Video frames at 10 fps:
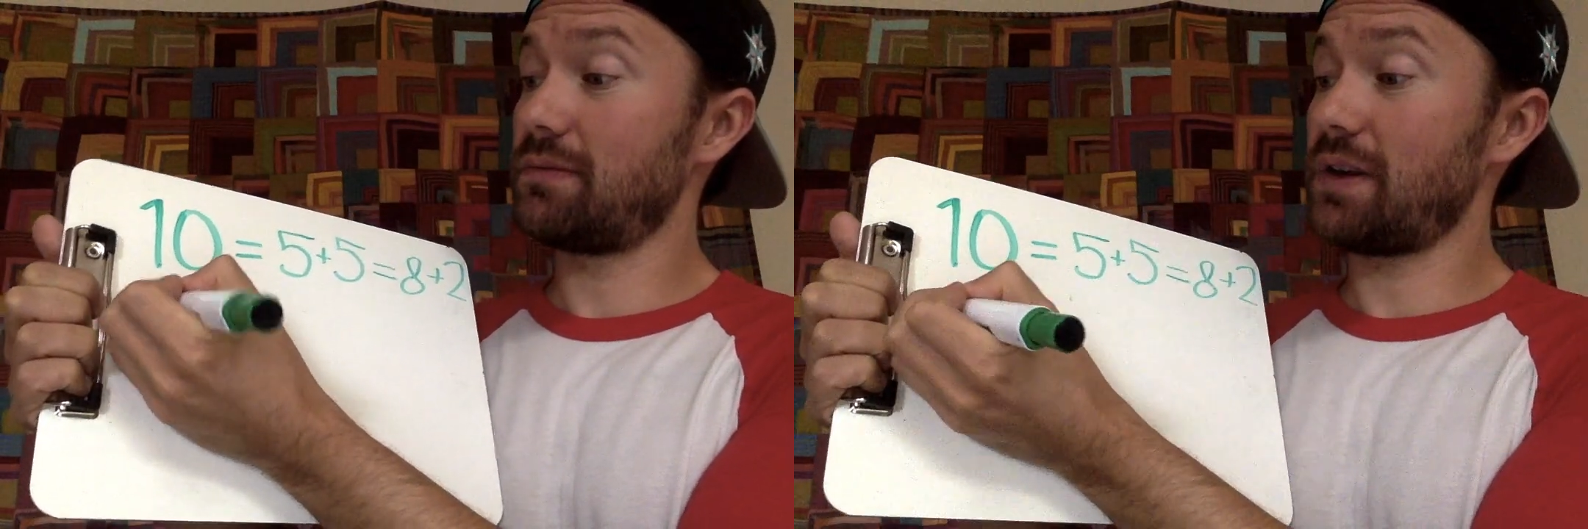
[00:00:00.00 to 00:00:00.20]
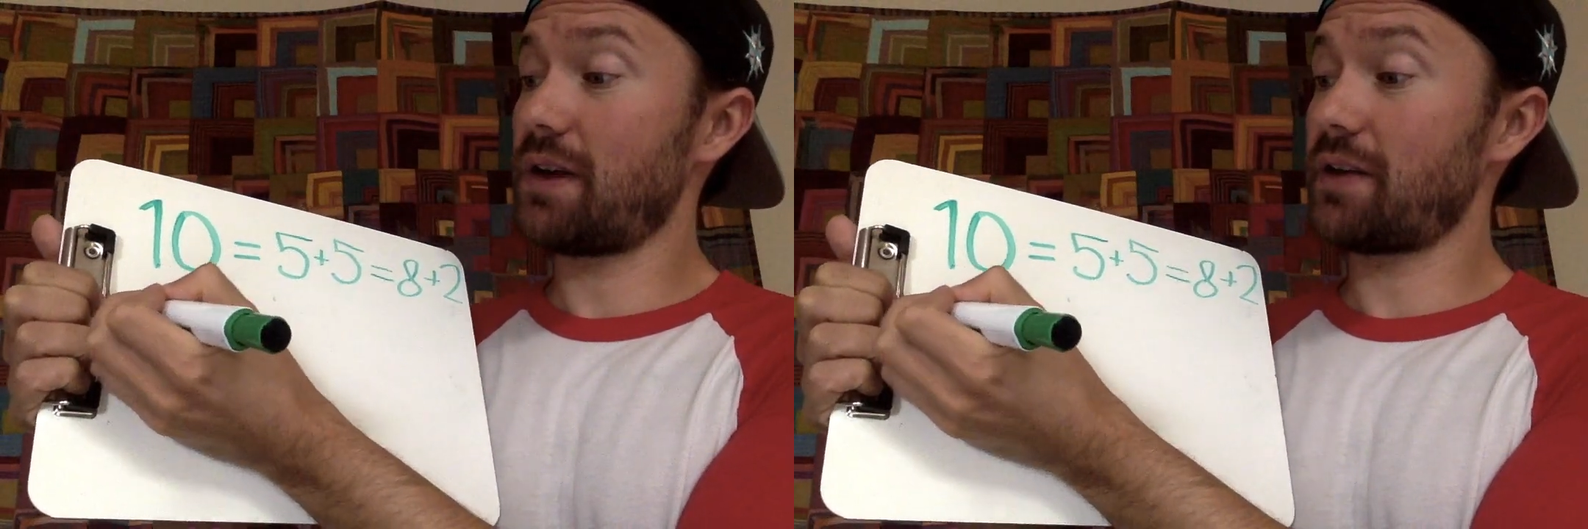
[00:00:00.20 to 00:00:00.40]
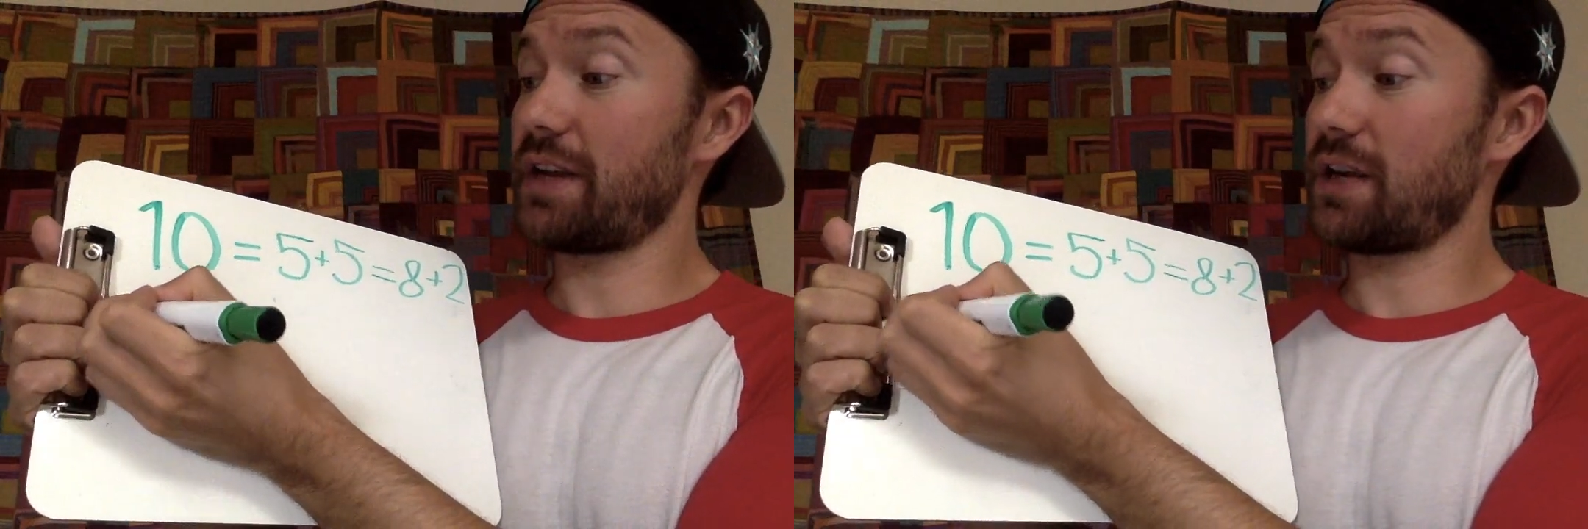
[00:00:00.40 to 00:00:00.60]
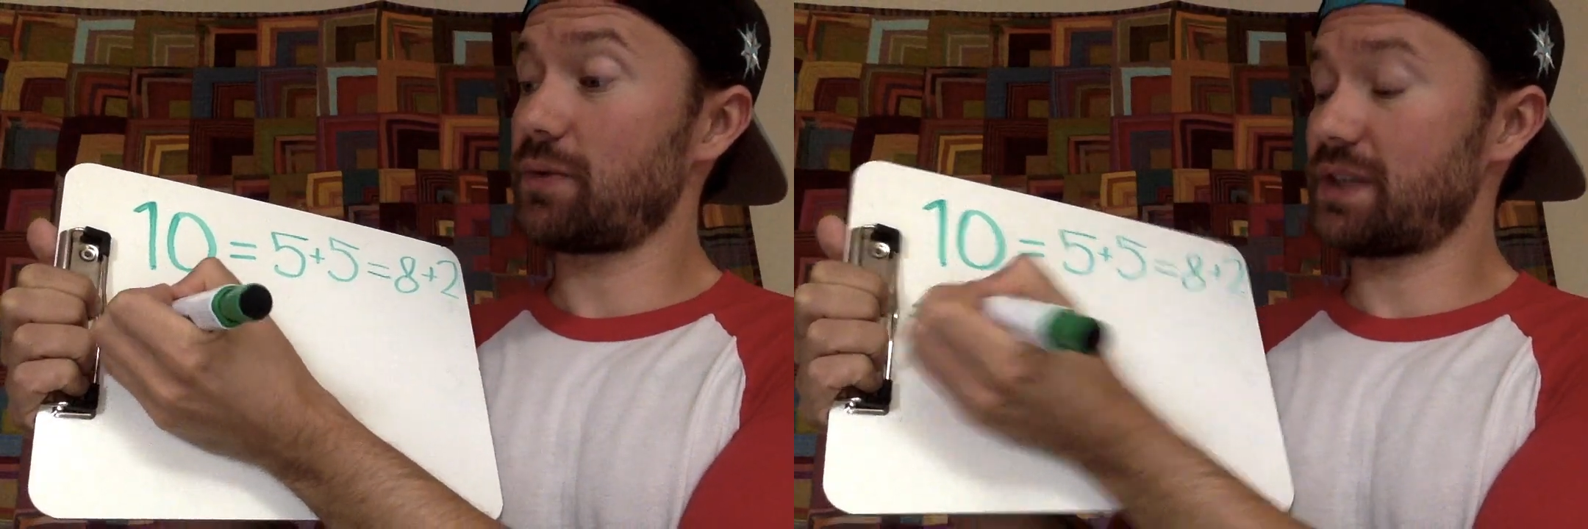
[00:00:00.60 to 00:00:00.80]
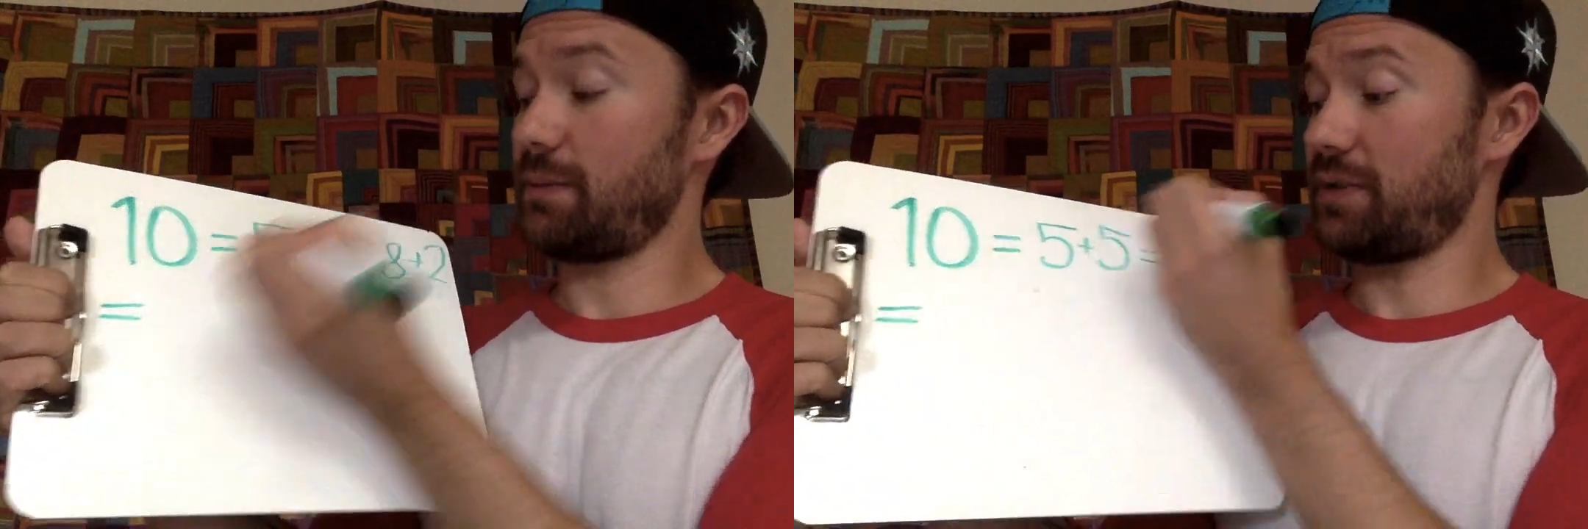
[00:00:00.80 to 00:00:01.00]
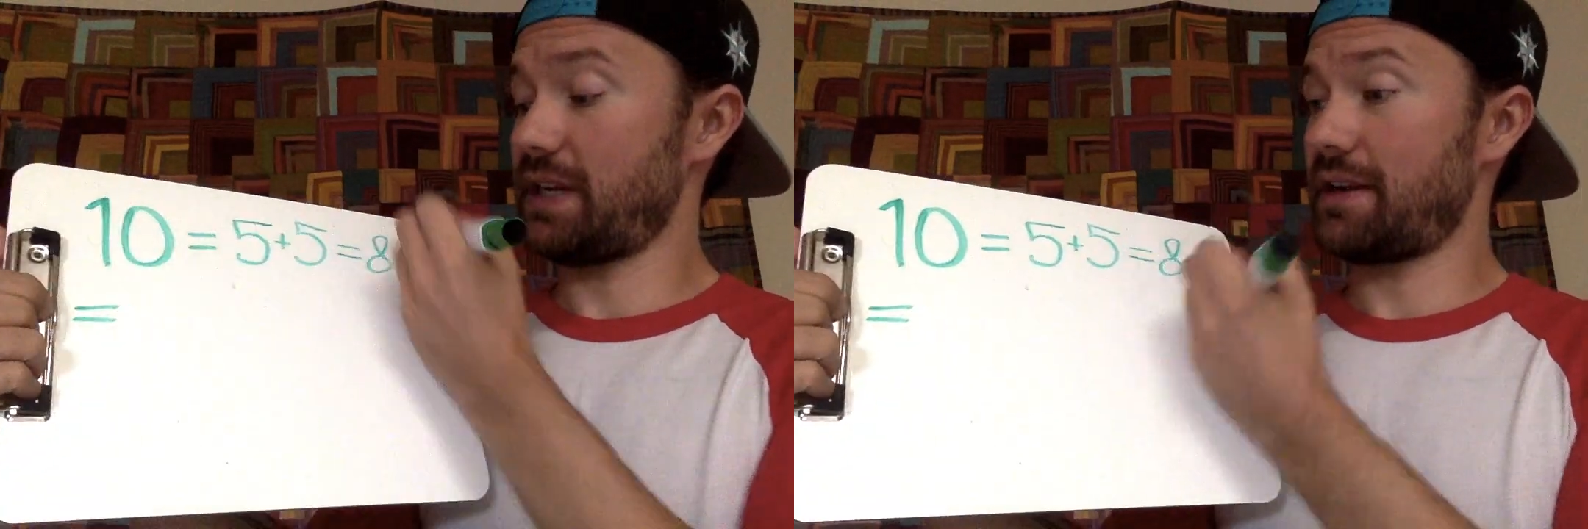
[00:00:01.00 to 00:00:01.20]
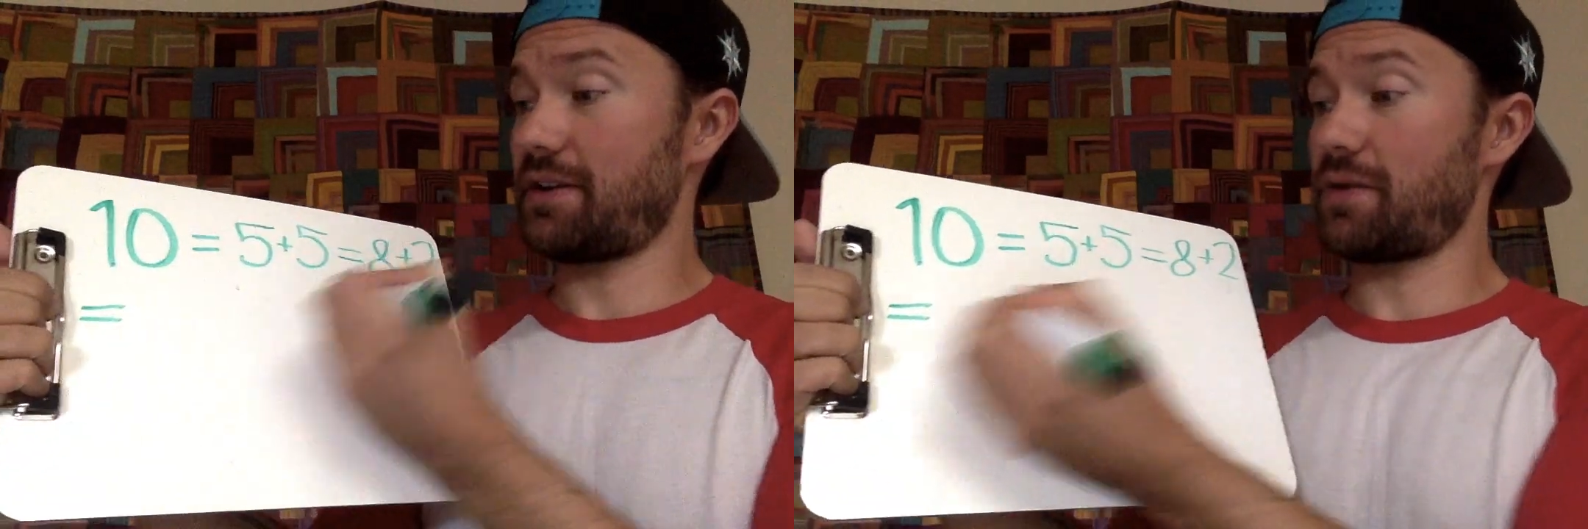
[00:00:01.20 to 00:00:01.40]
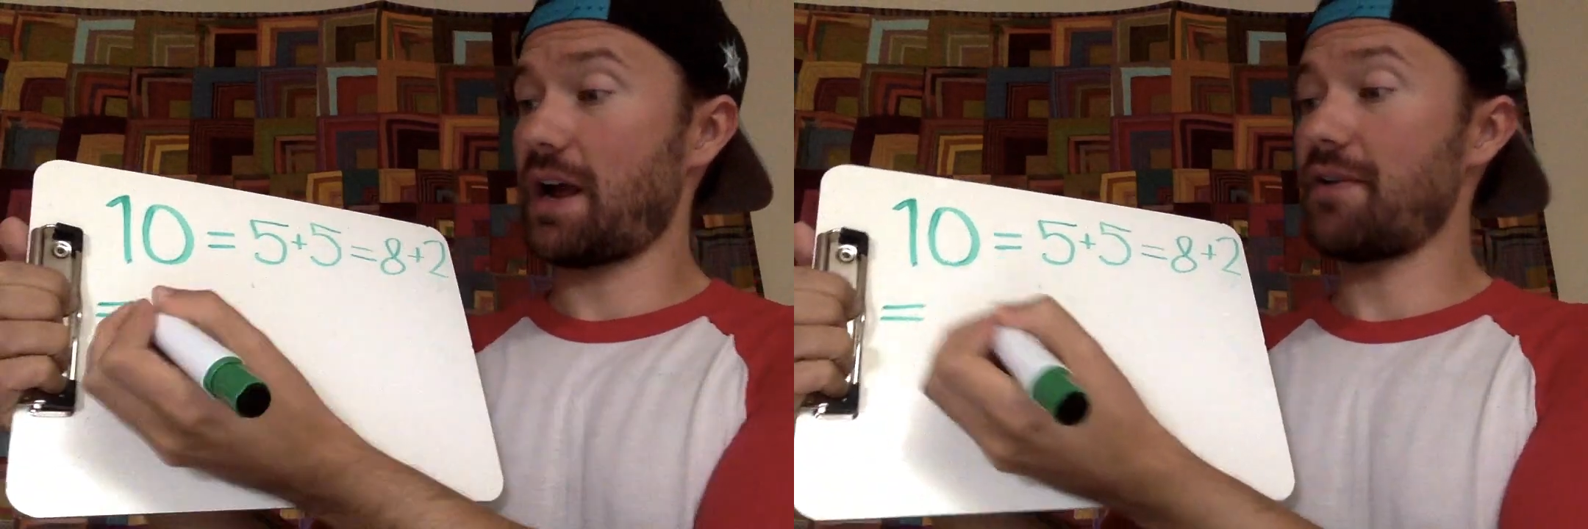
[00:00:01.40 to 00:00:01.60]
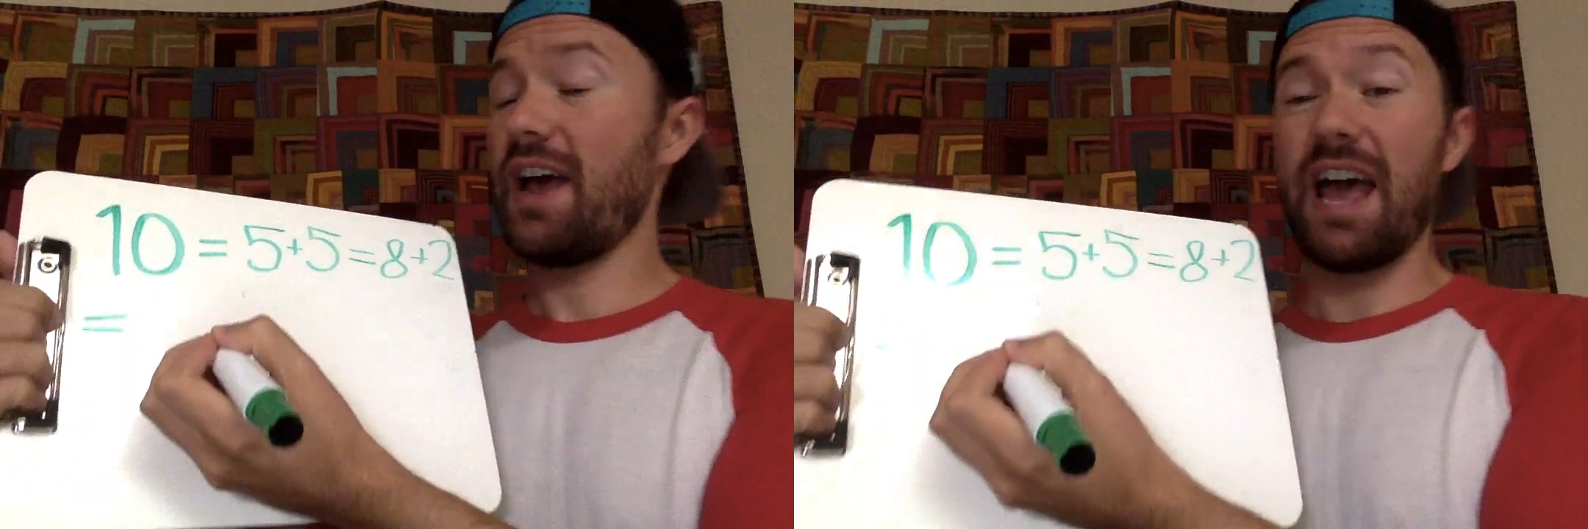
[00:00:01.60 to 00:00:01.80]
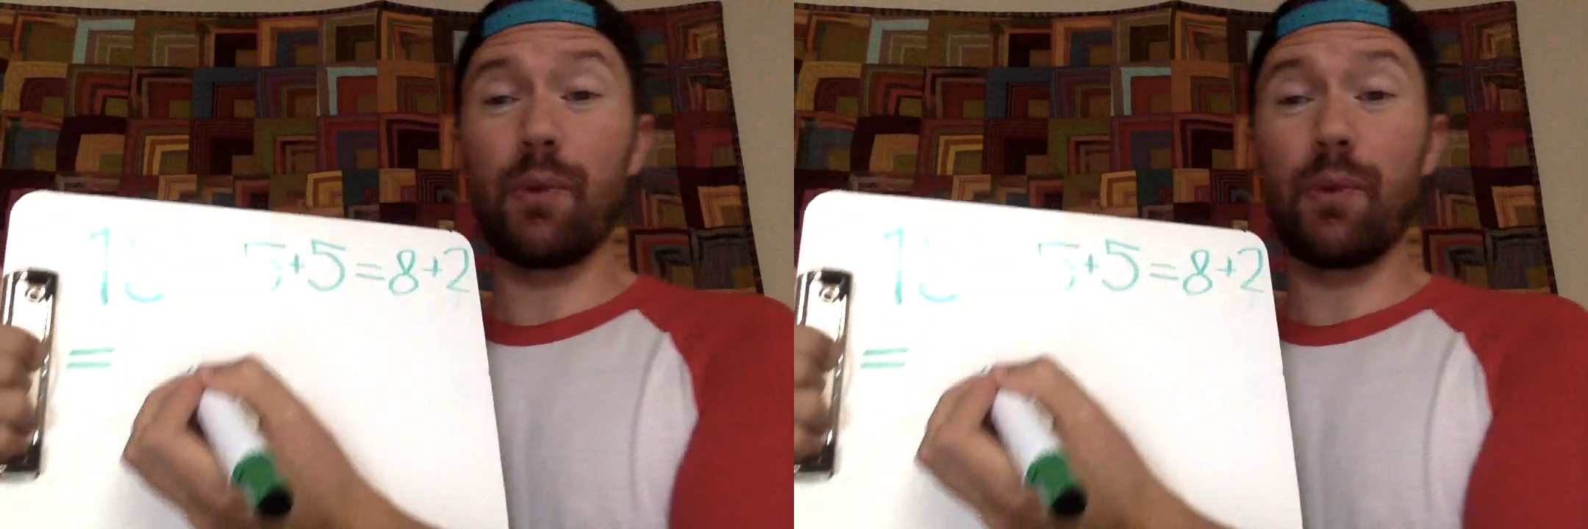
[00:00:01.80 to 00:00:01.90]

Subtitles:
Another equal symbol down and around.